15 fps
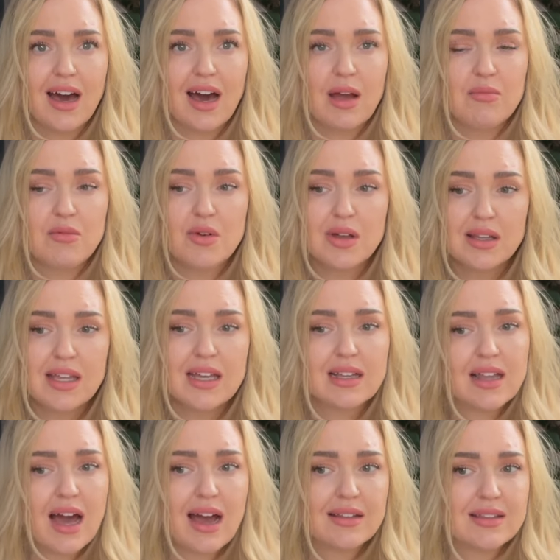I'm really
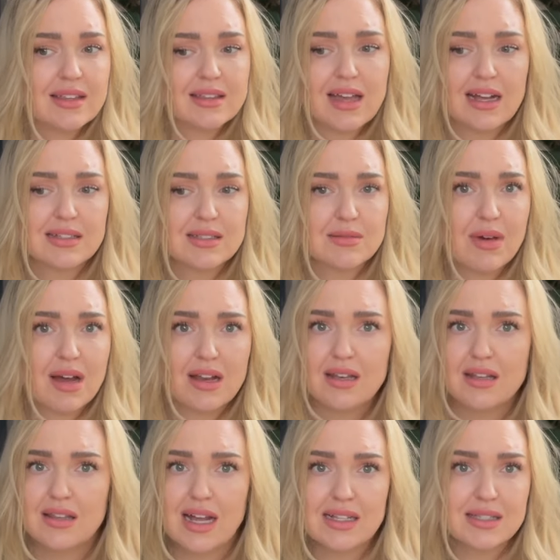glad that that's
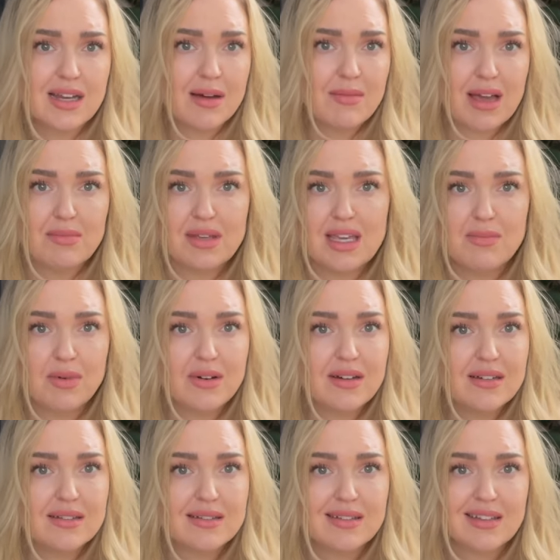not my
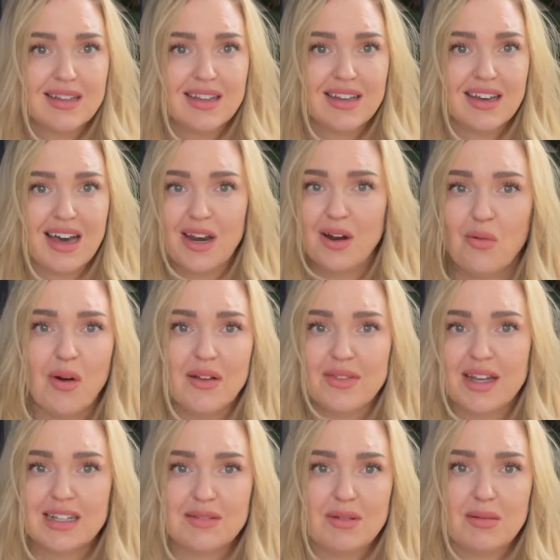people. I want
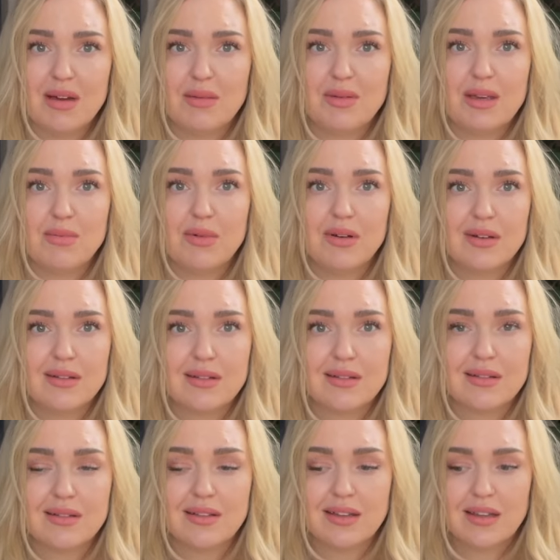that to be my people.
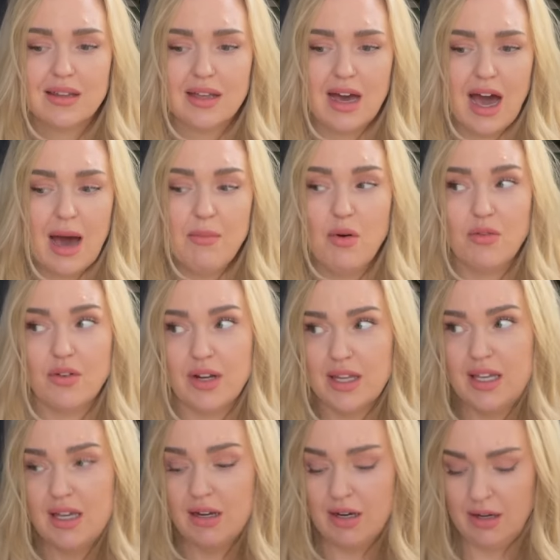I'm over
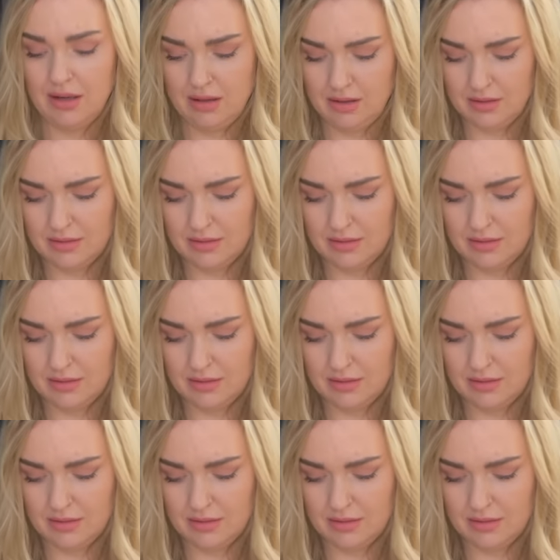here.